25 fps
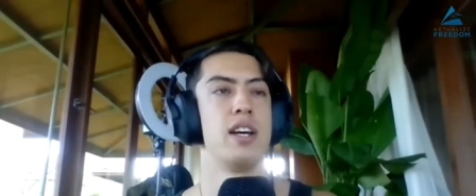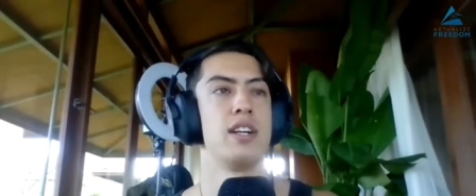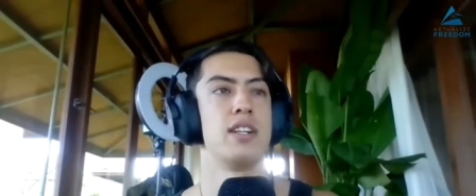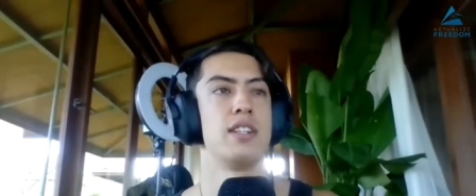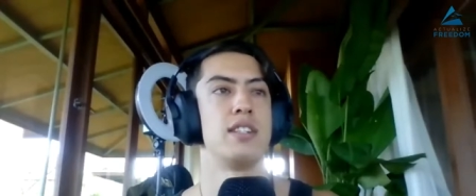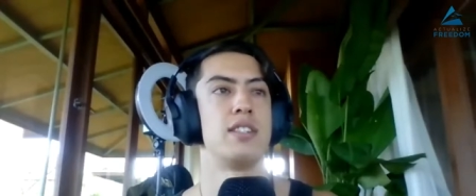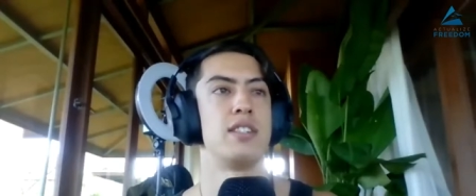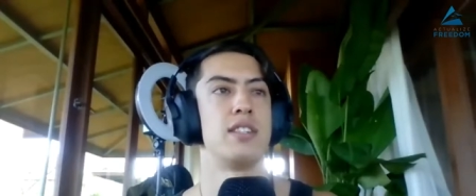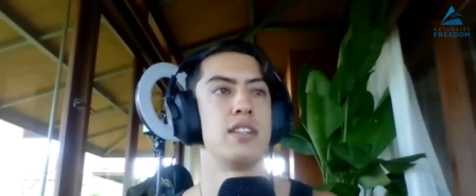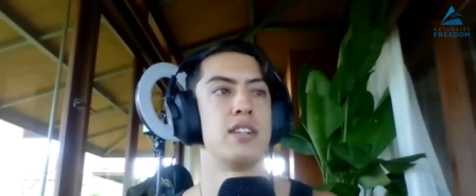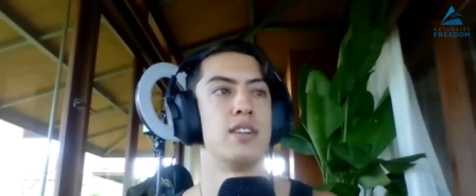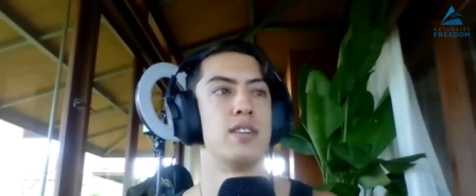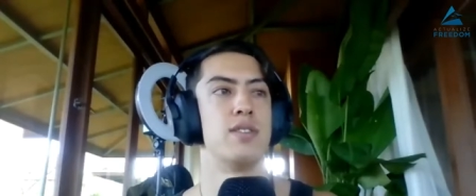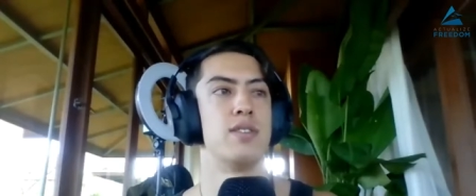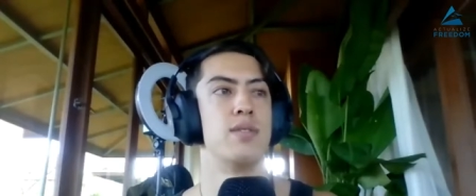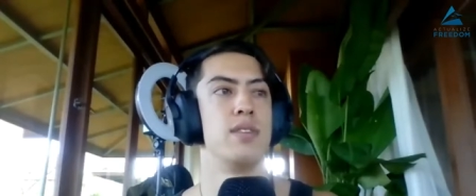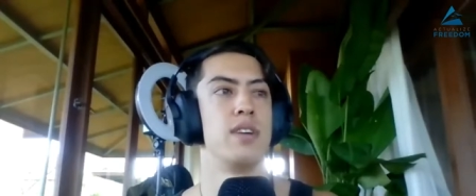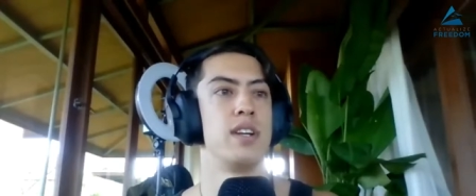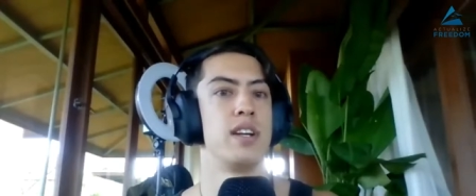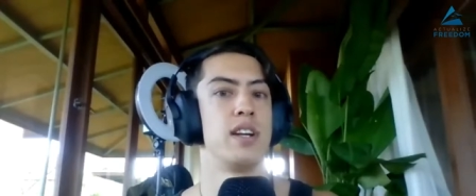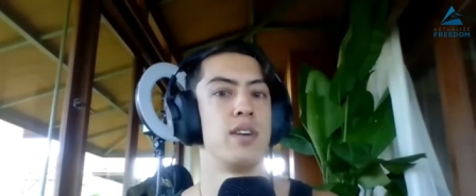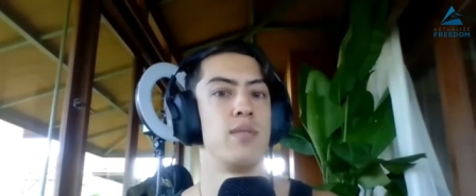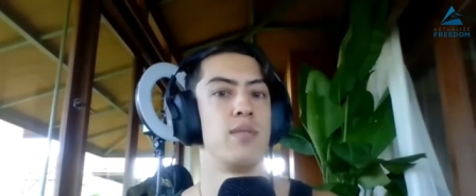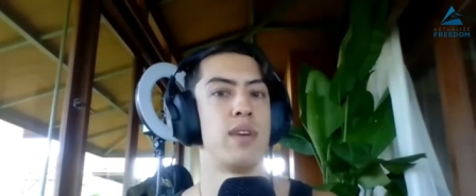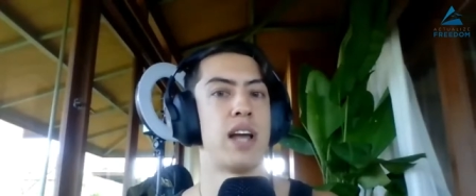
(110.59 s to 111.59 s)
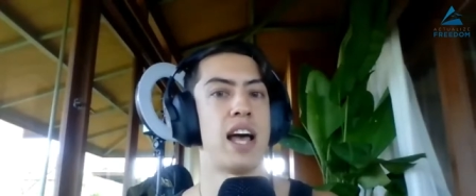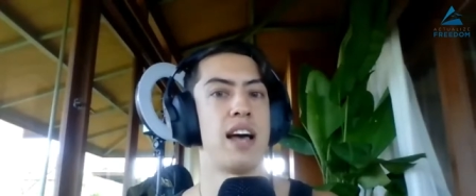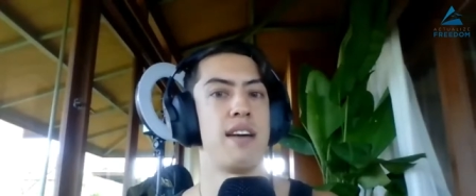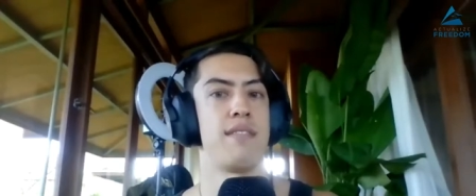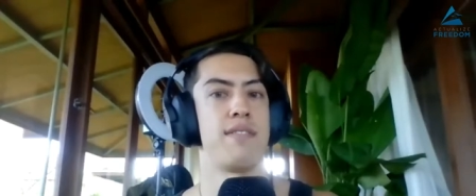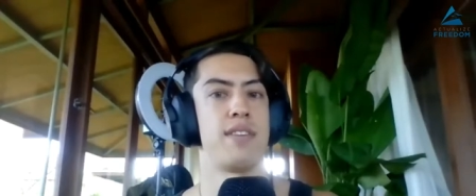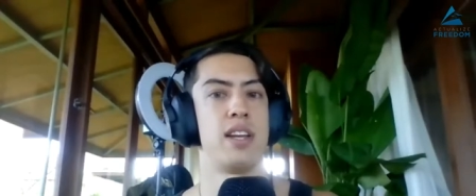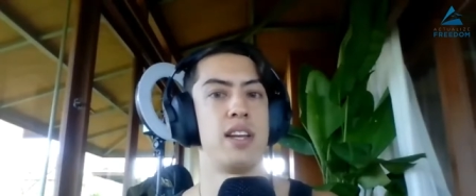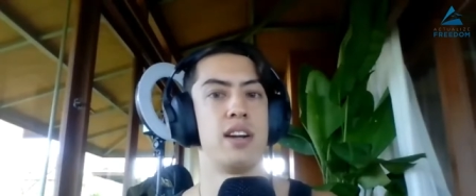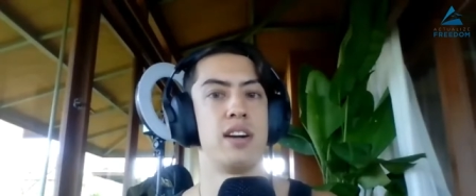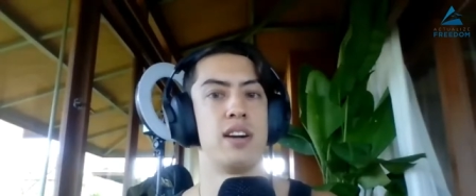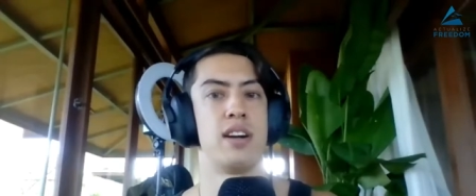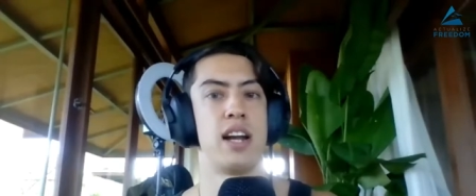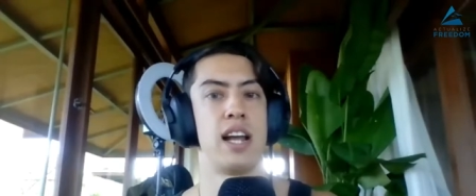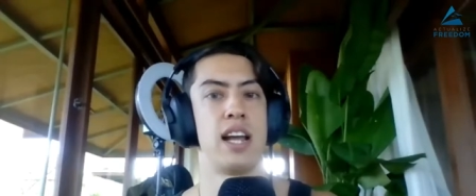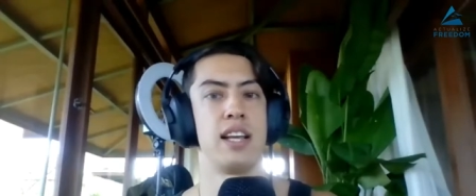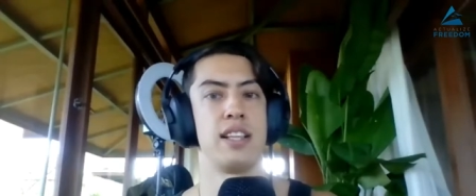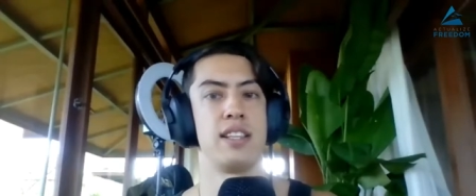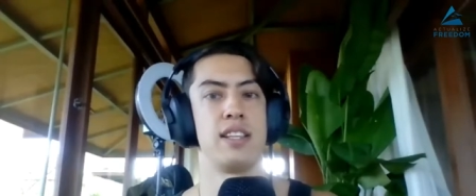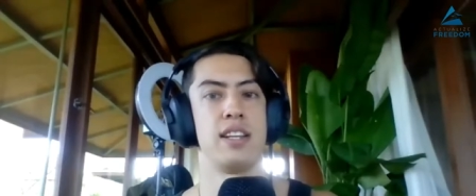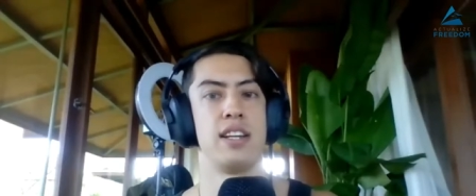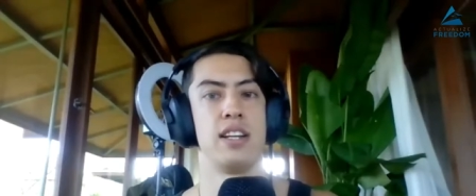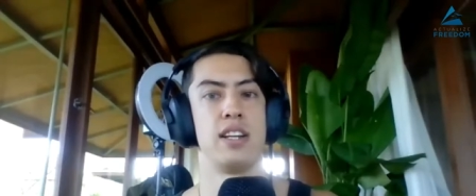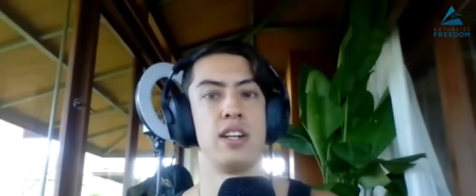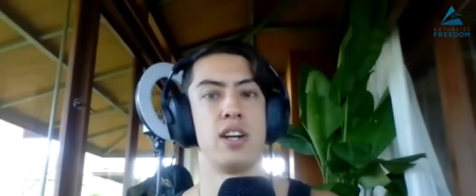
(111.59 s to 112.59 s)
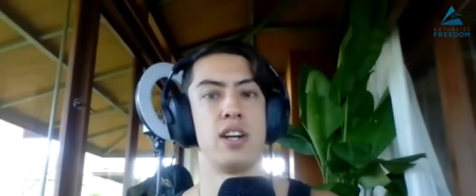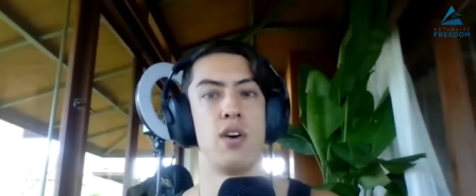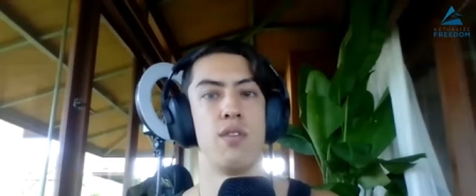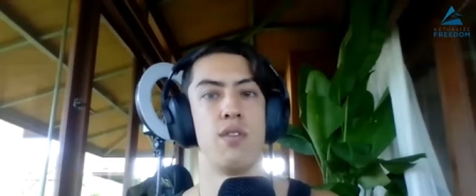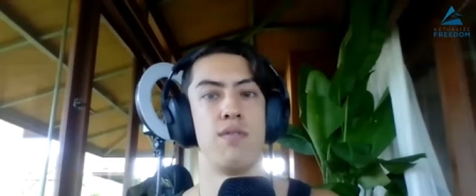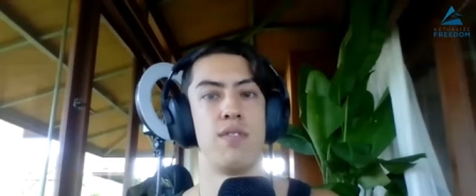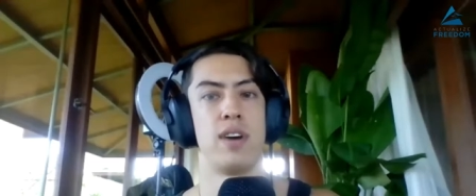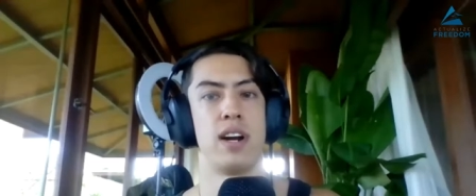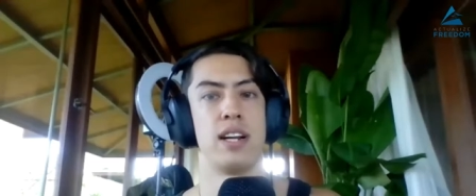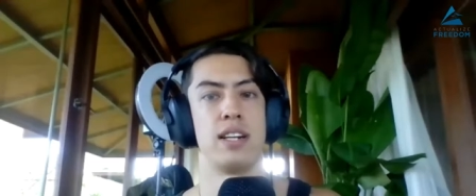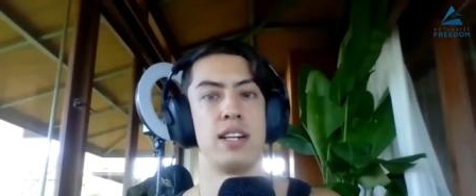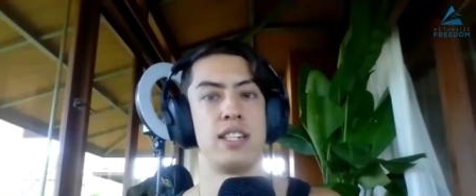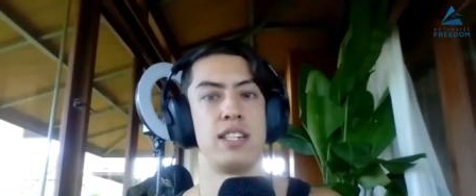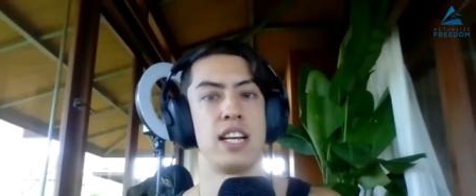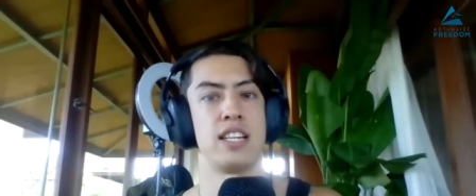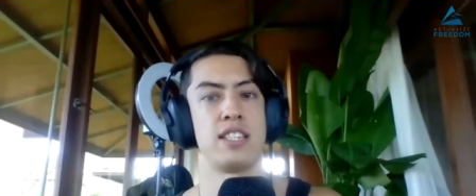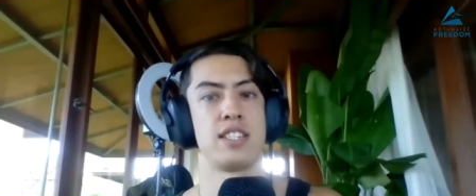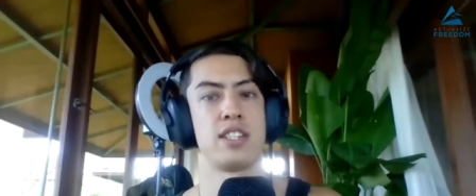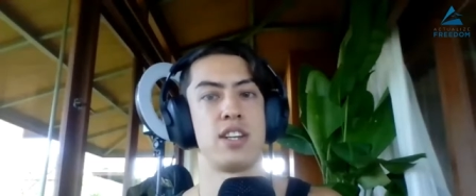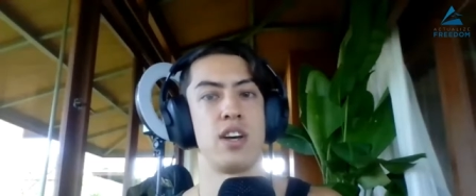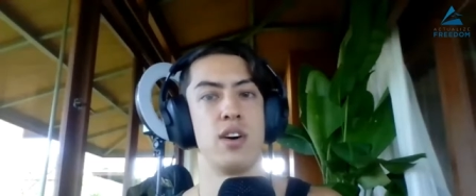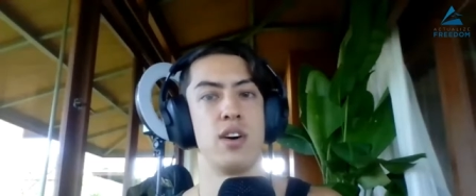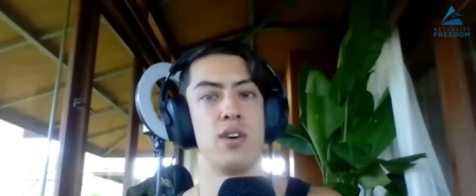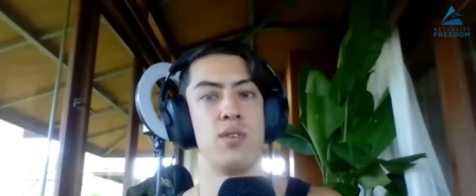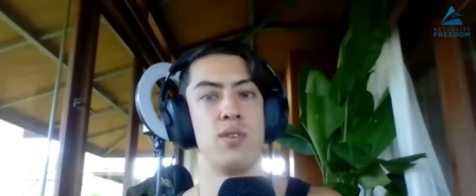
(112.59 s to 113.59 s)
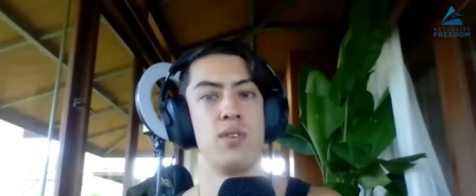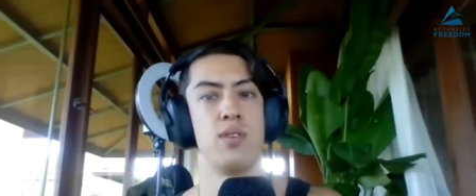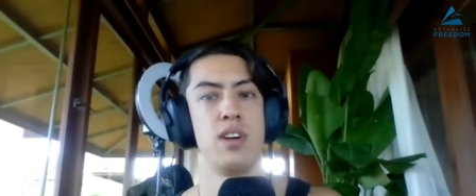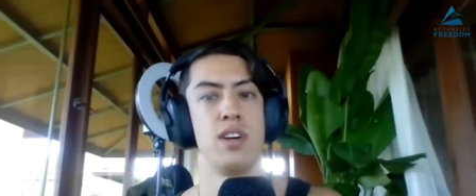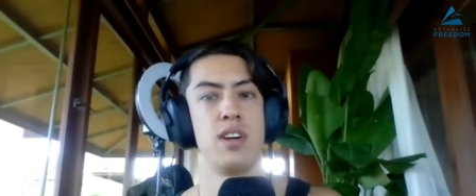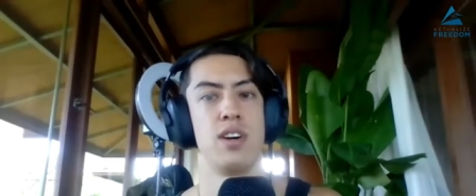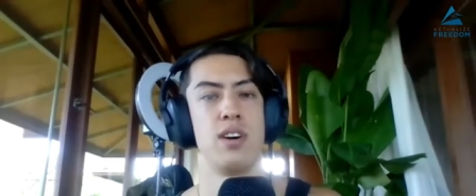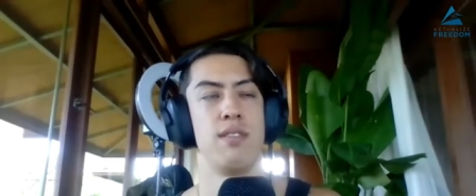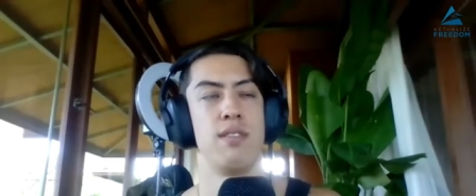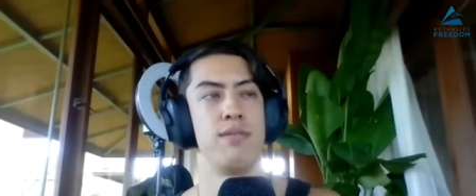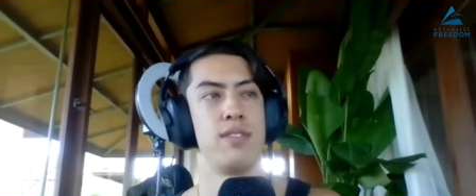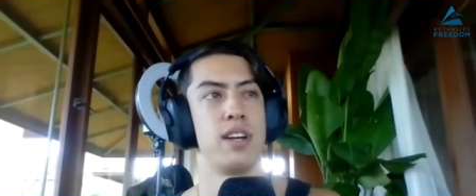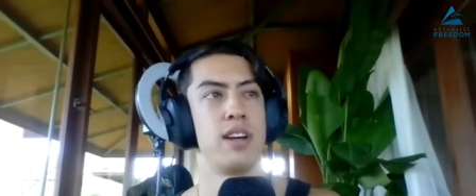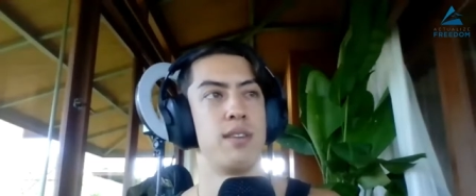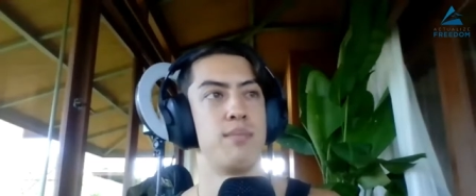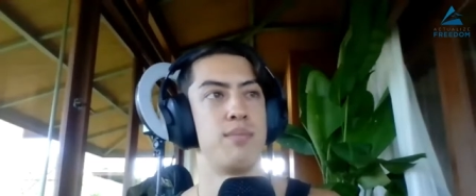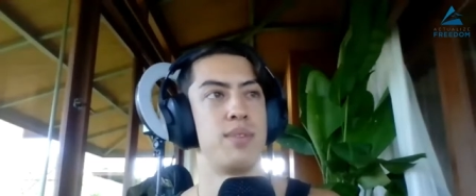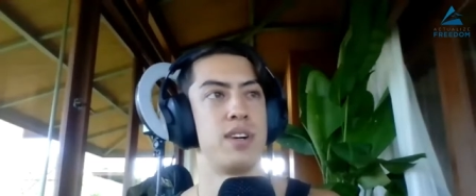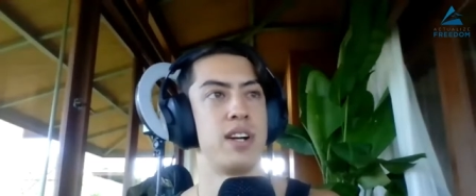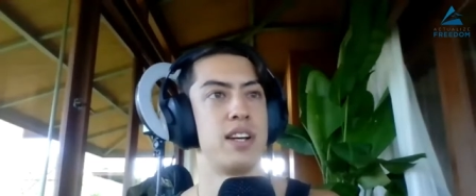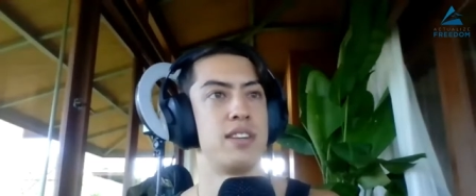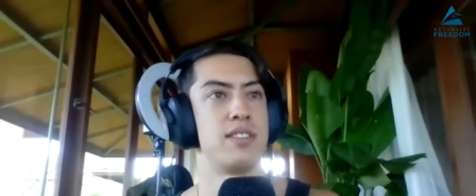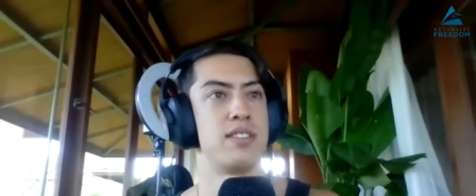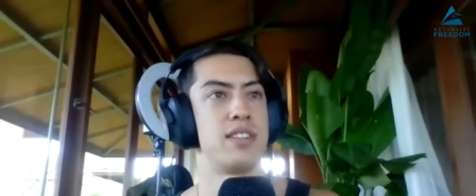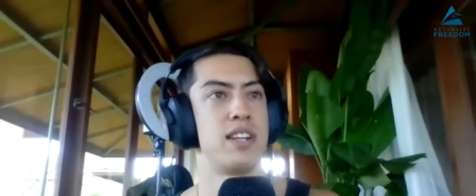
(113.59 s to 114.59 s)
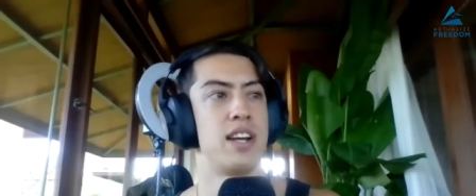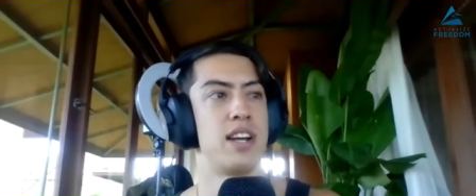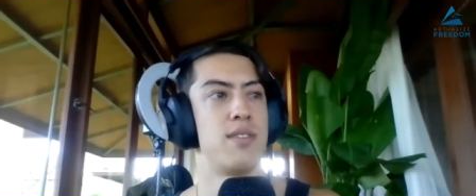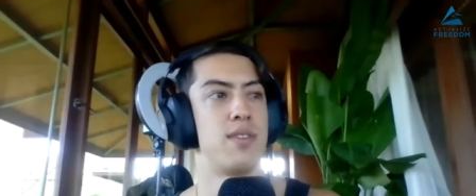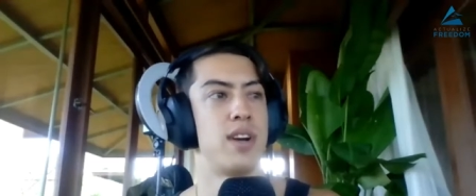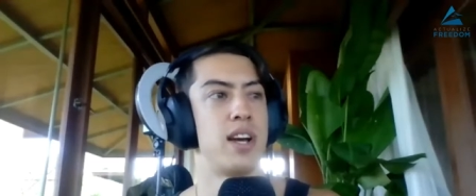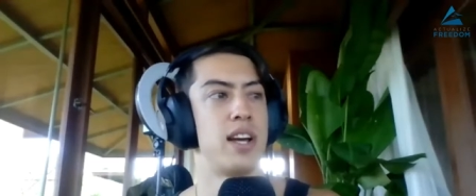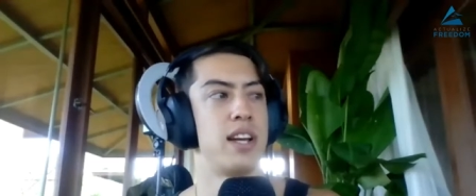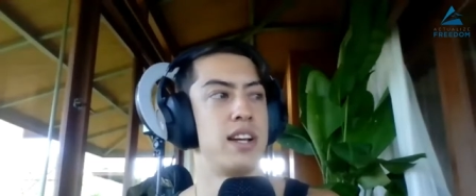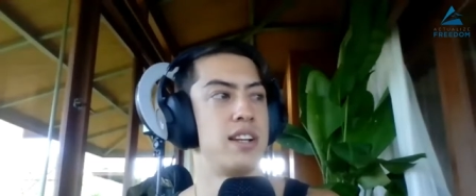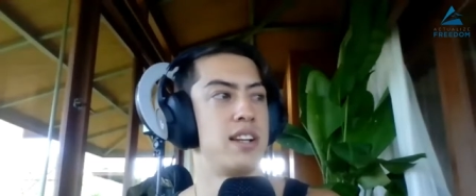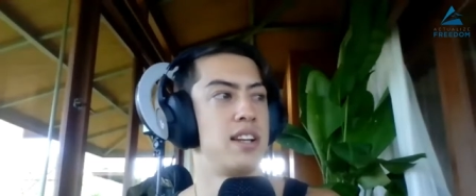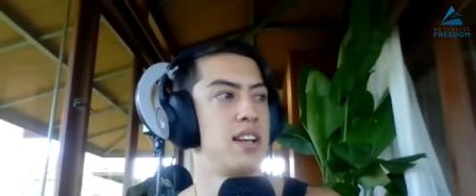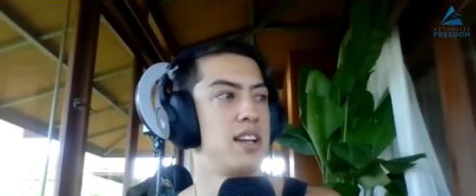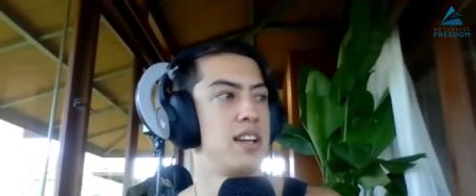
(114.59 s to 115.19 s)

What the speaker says: So we have here Anthony Cofrancesco, hopefully I'm pronouncing that right,